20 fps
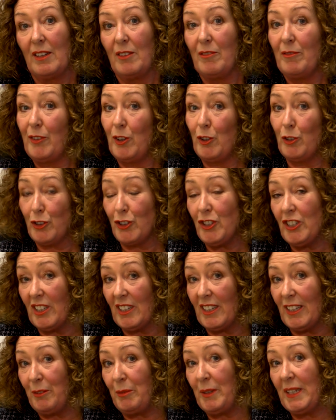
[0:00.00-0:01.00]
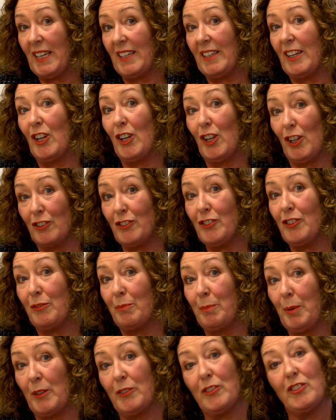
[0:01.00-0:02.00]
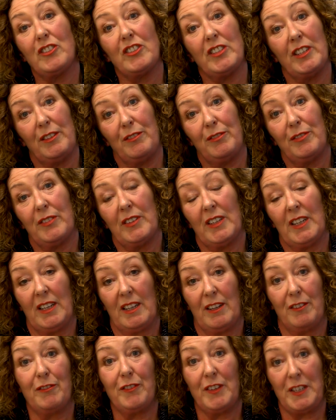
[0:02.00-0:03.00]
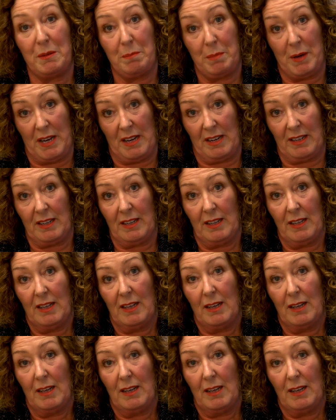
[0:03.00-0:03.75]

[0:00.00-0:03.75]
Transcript: Fortunately, we get a lot of positive feedback,